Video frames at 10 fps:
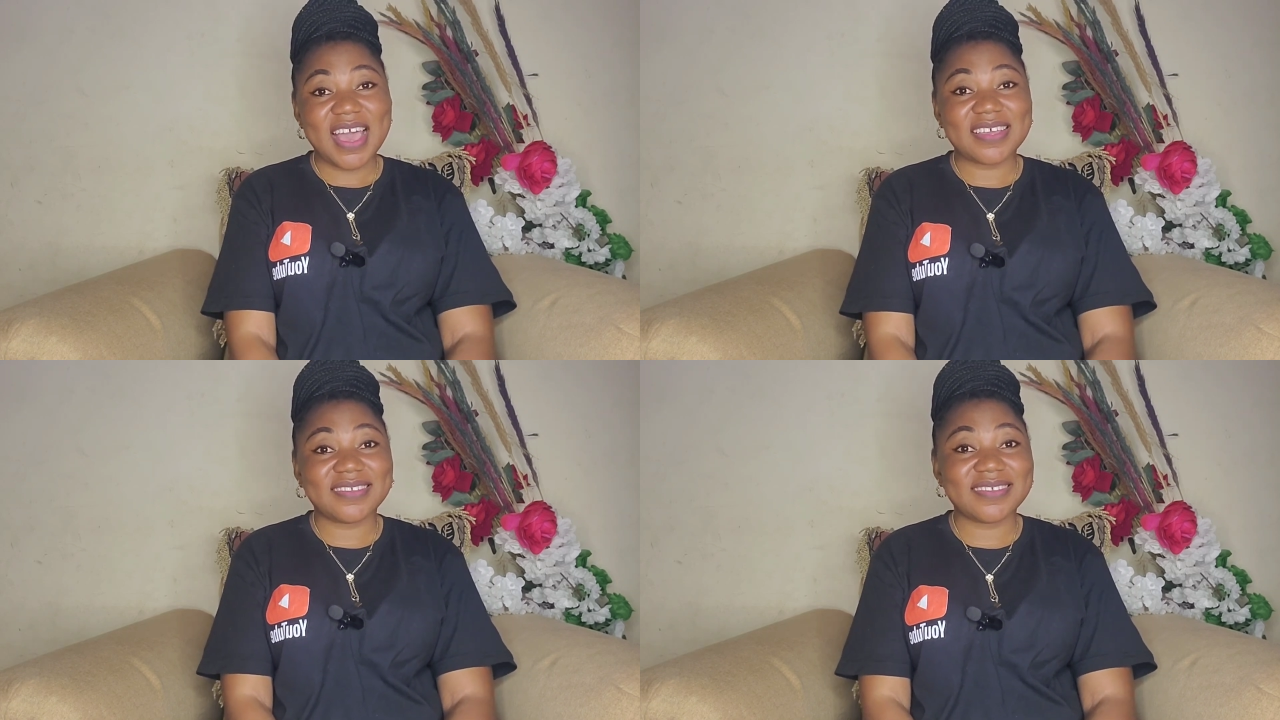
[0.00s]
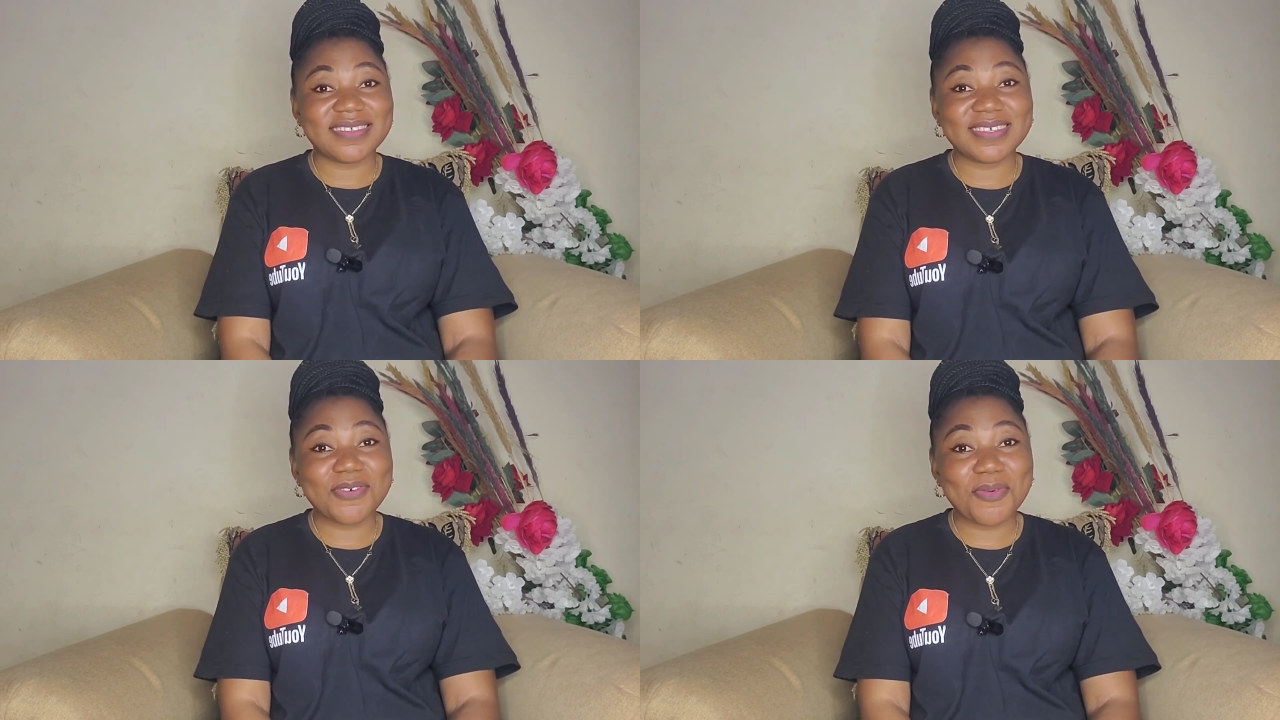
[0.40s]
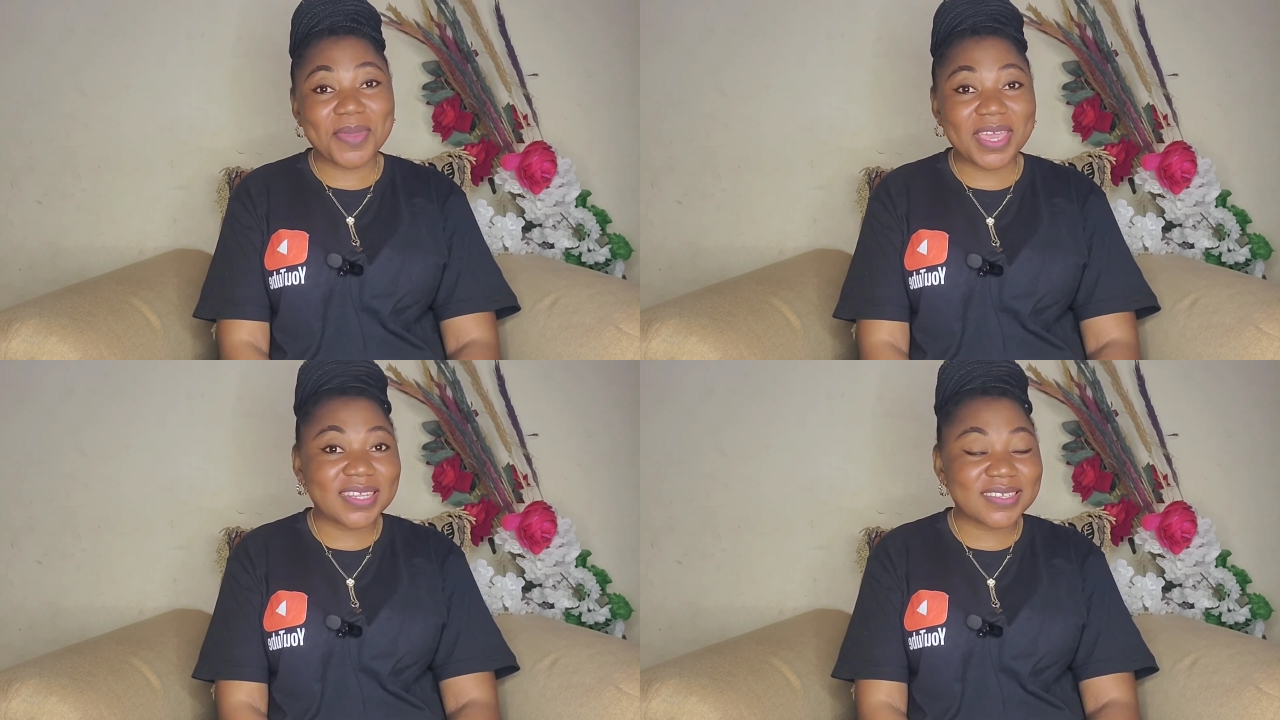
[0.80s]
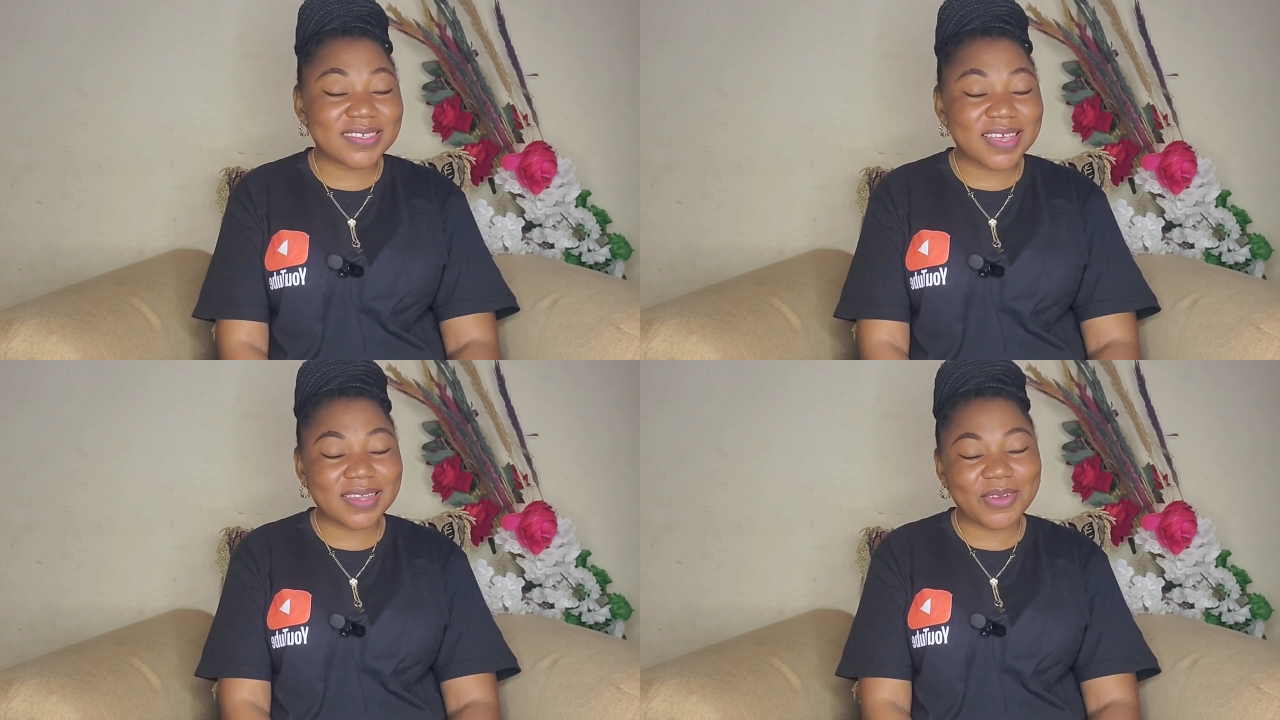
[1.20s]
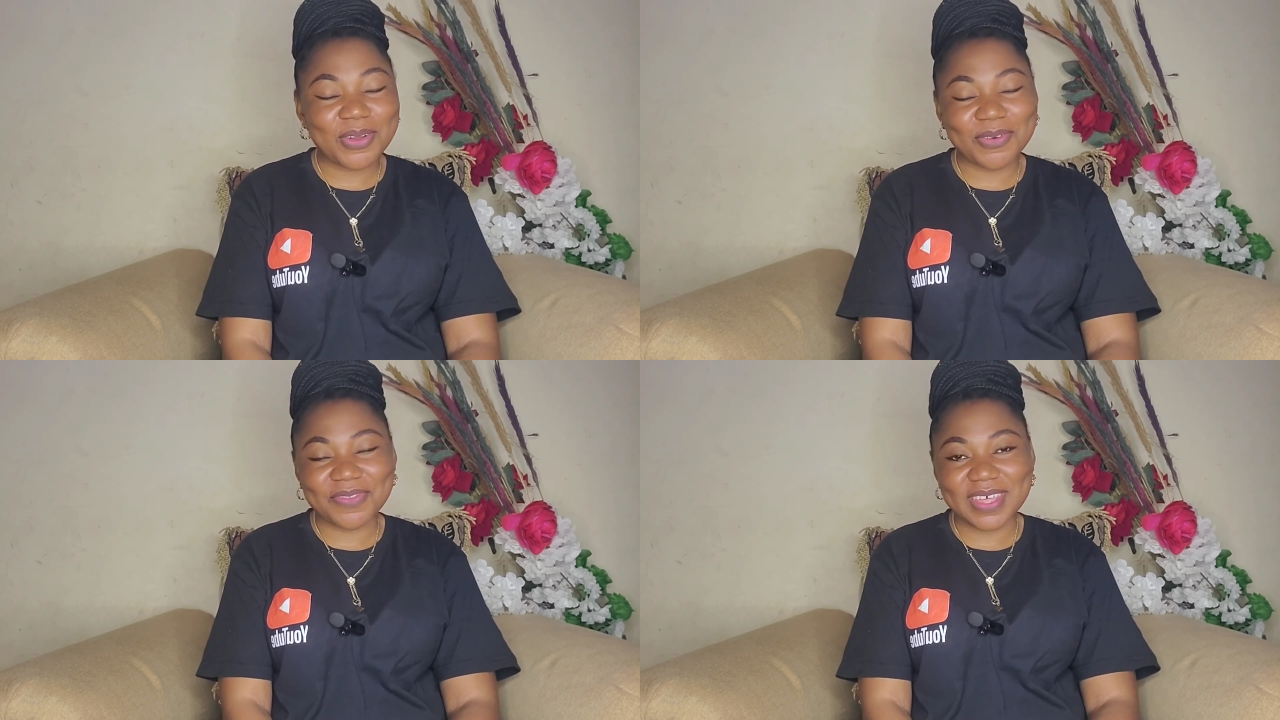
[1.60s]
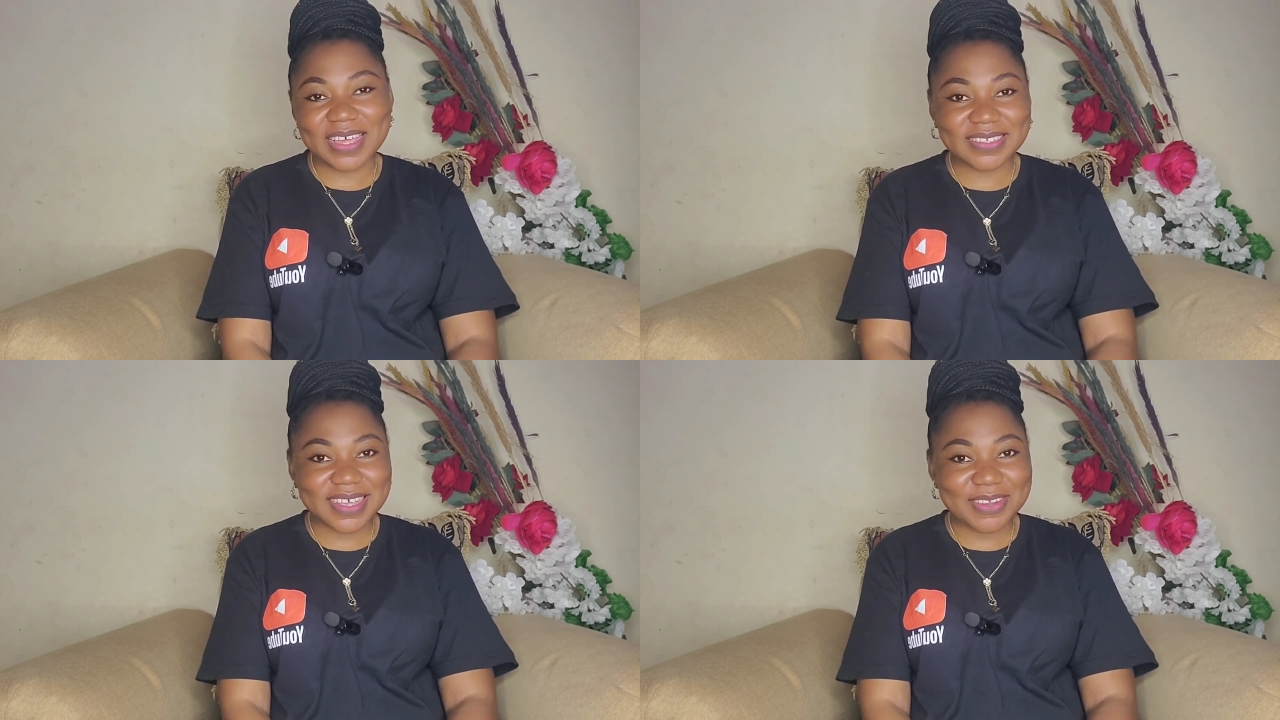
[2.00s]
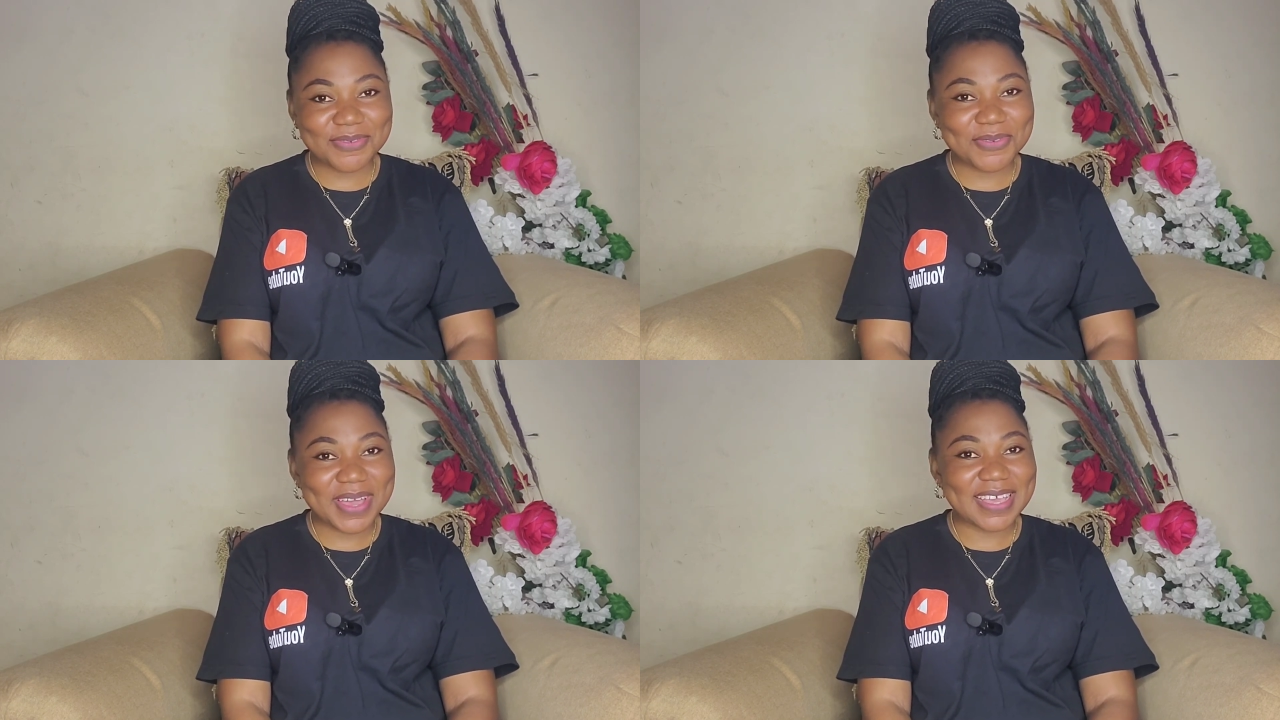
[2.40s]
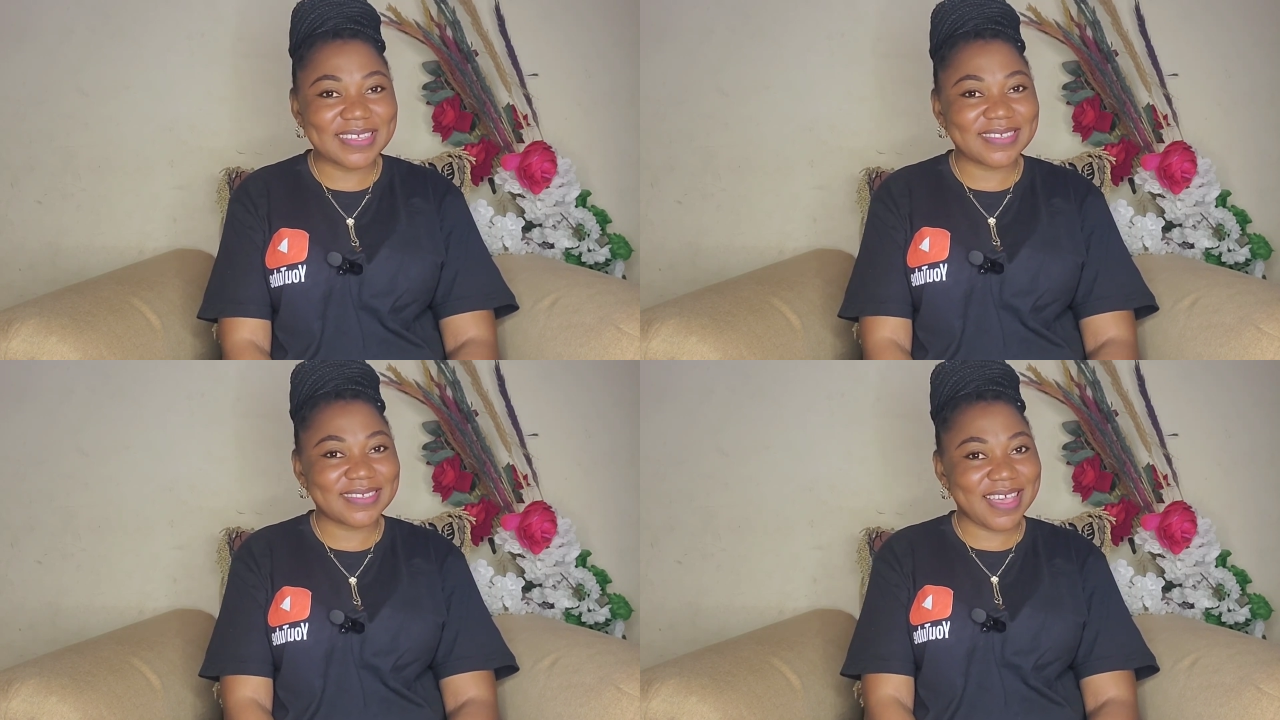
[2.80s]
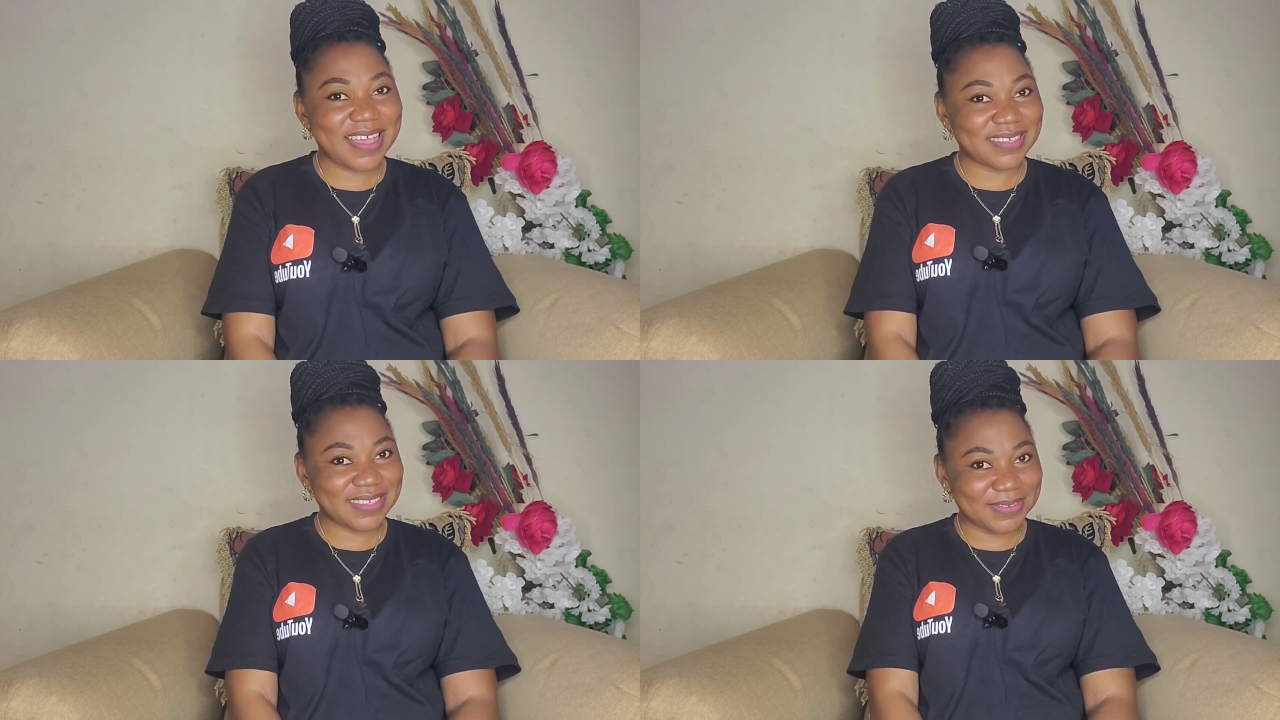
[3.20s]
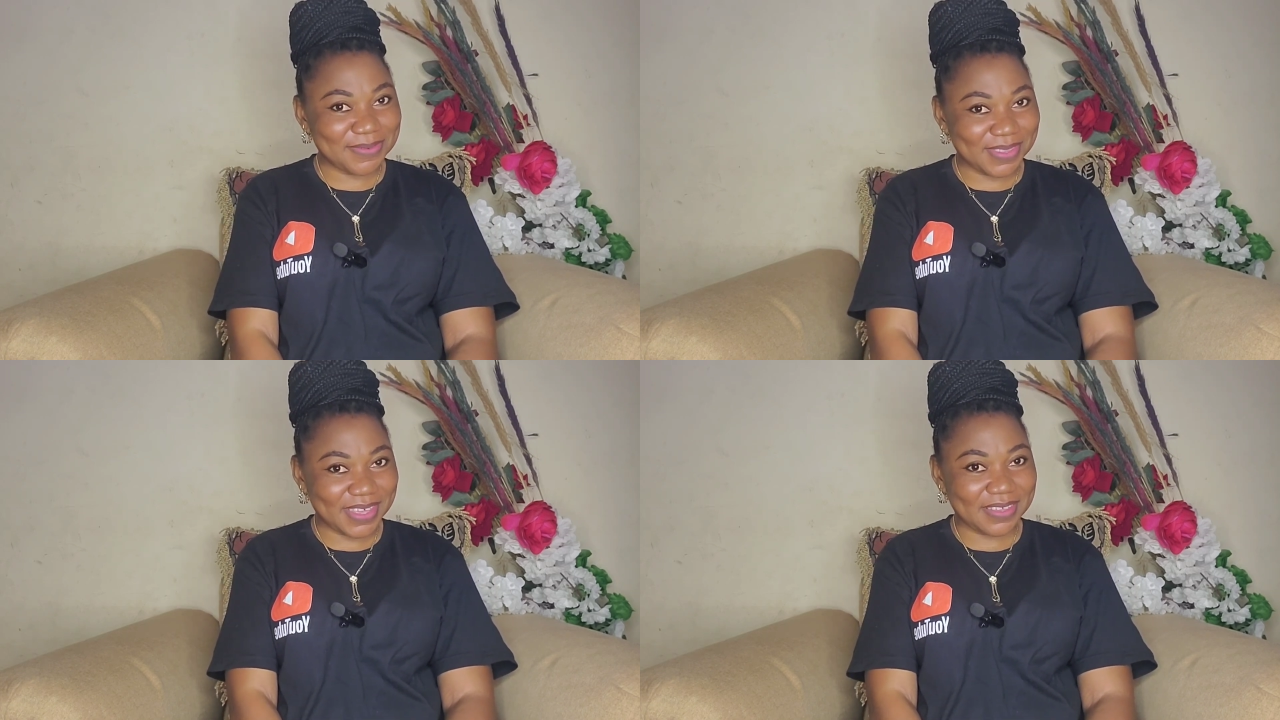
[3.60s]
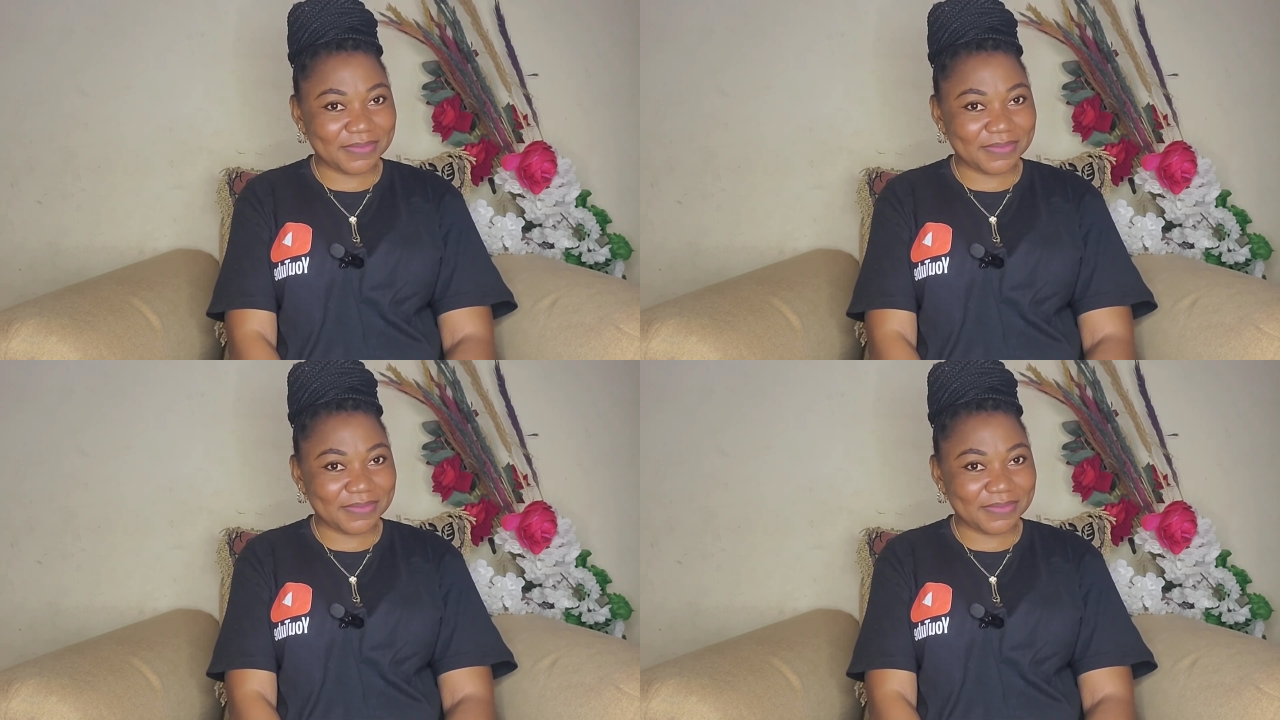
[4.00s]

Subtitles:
I still see comments and all of that. I know you guys are still there.